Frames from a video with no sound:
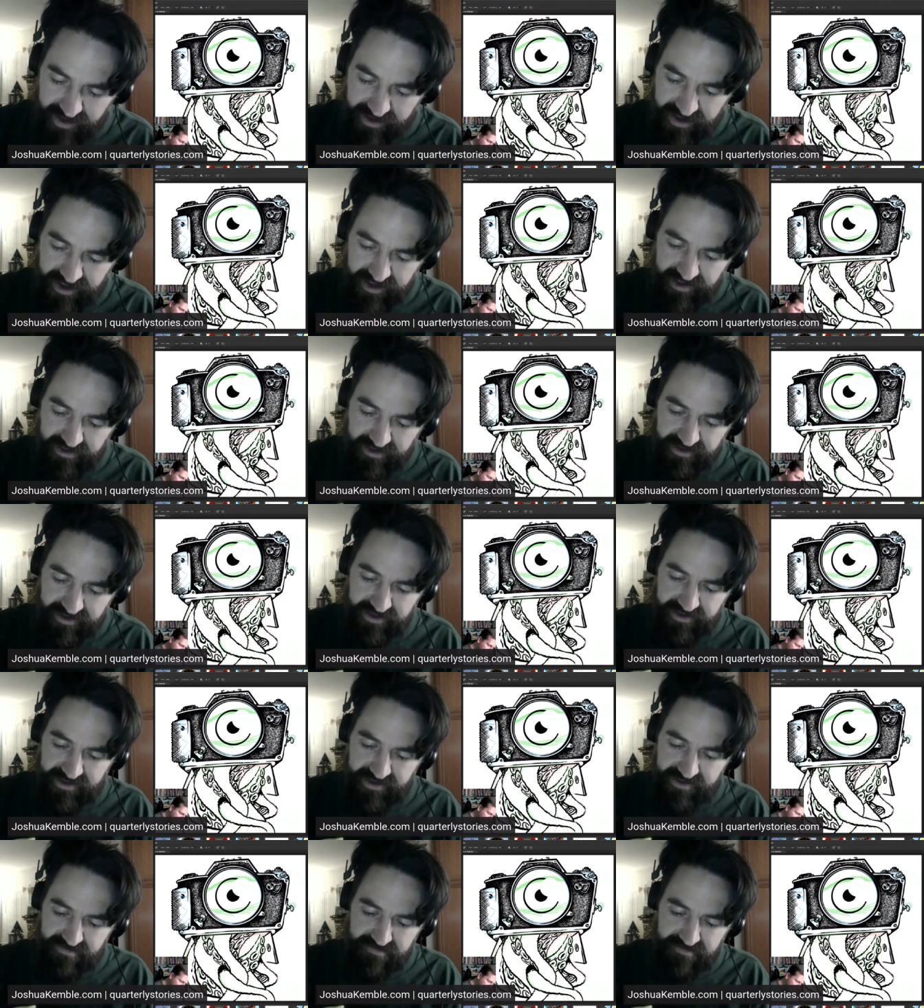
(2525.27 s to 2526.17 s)
know,
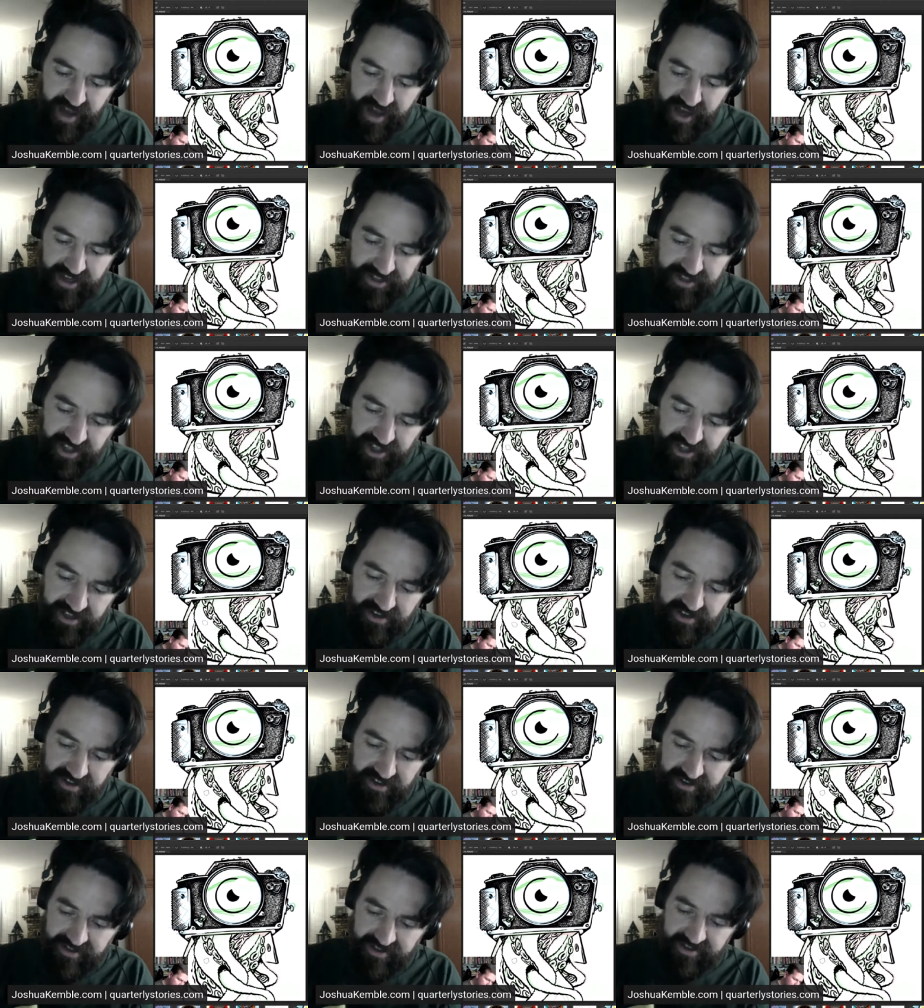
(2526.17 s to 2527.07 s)
there's magic and
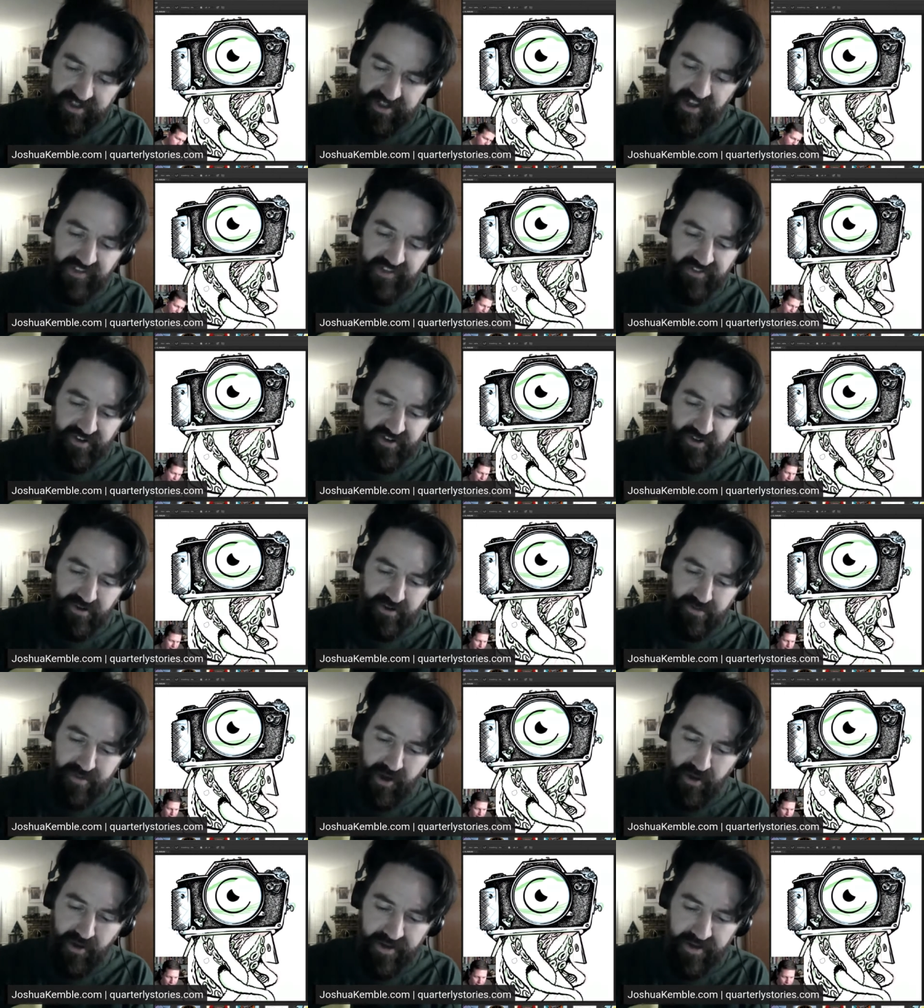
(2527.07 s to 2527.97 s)
all this stuff and you're a
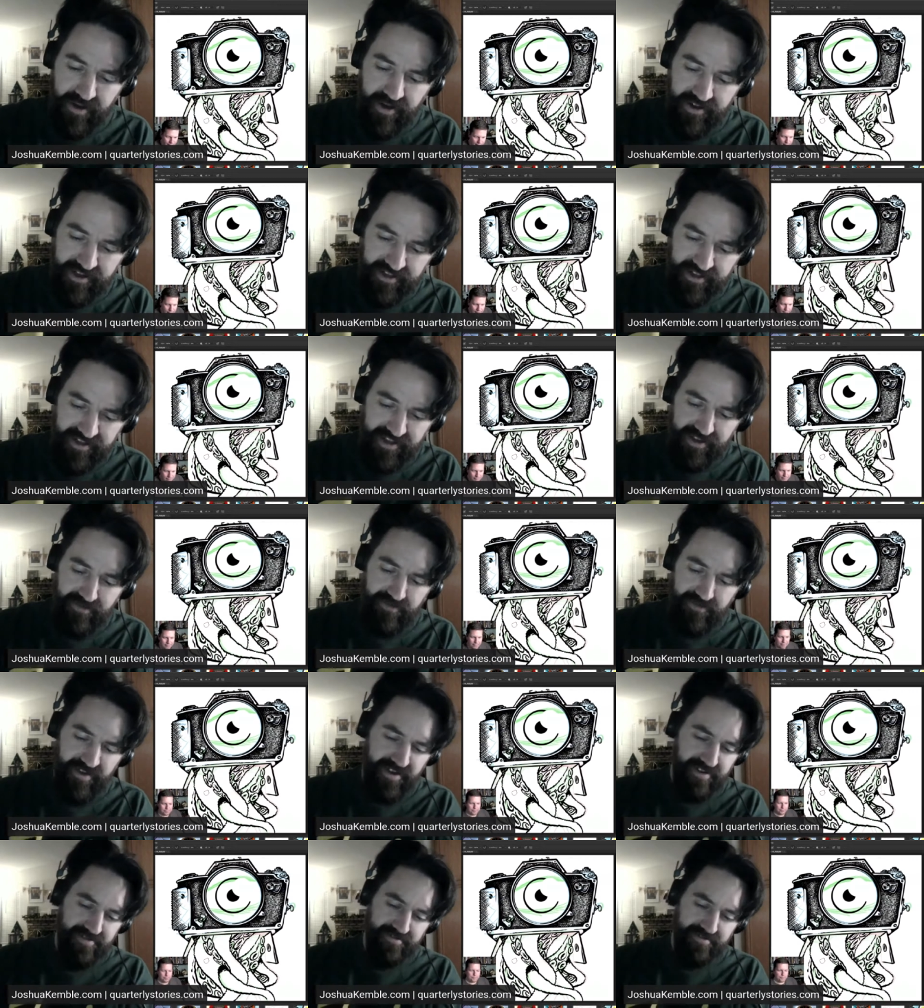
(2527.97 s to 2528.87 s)
barbarian, like
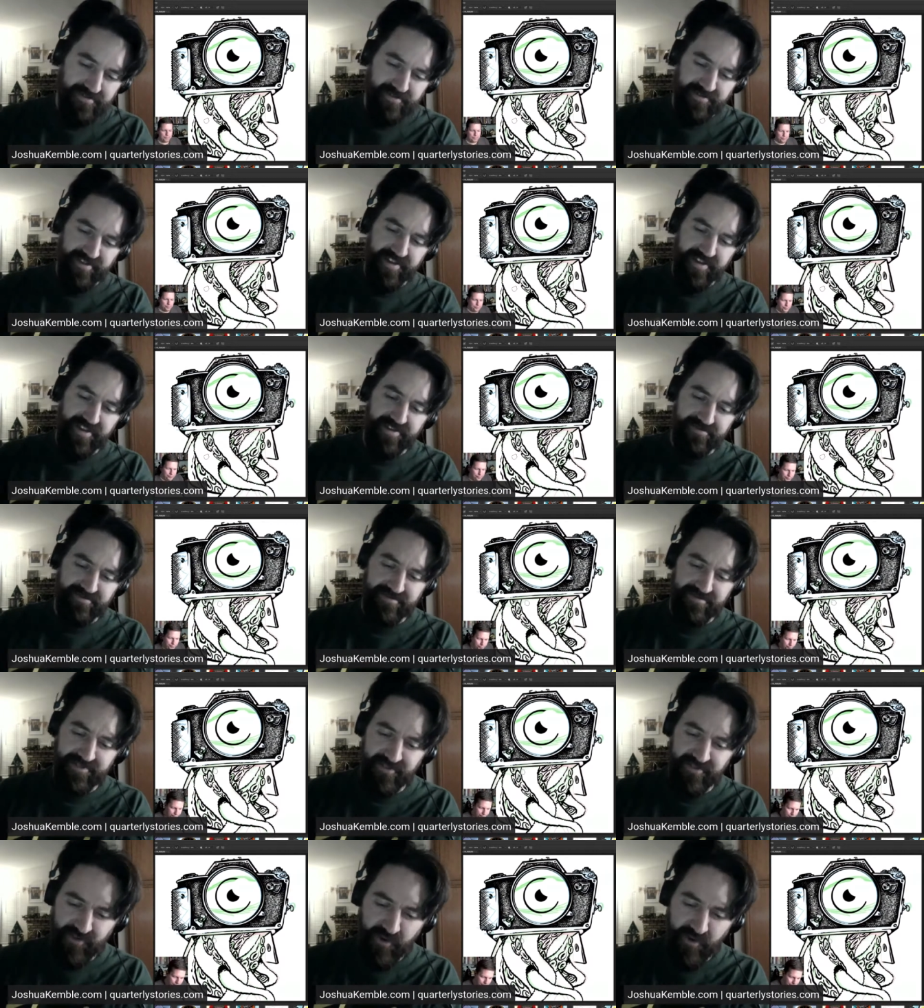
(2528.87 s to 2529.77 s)
what, like,
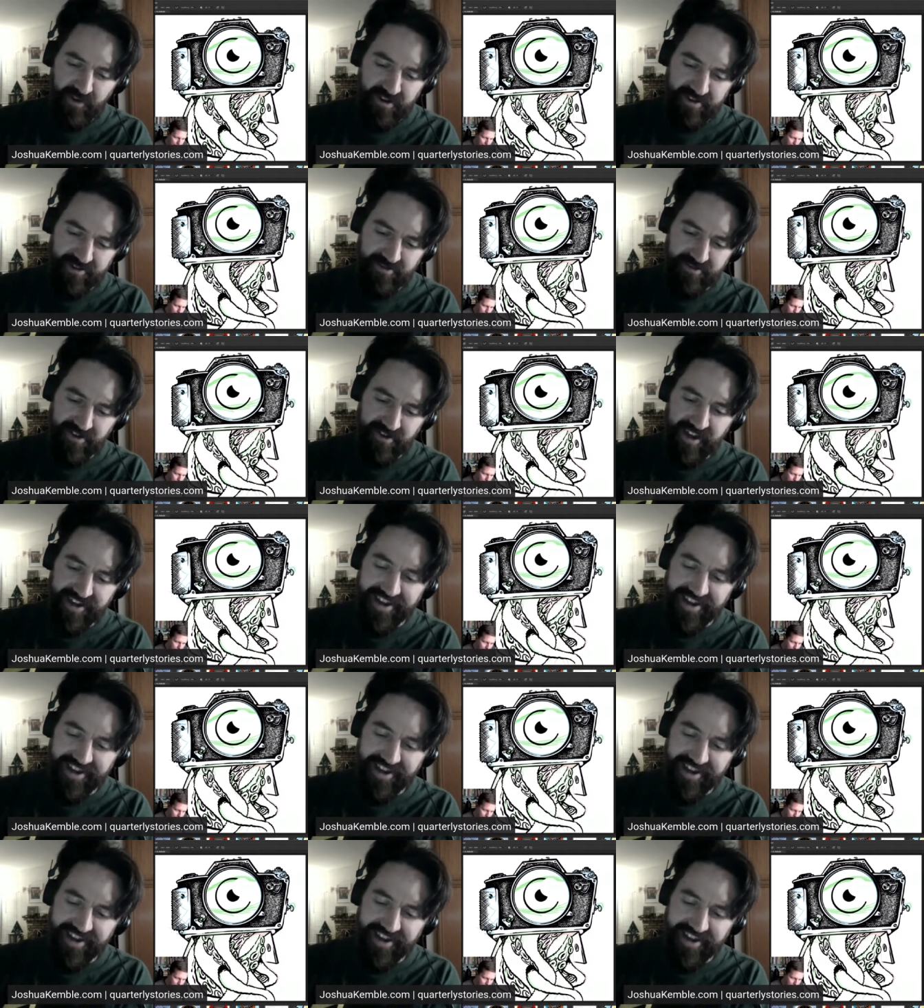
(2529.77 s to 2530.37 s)
of course, right?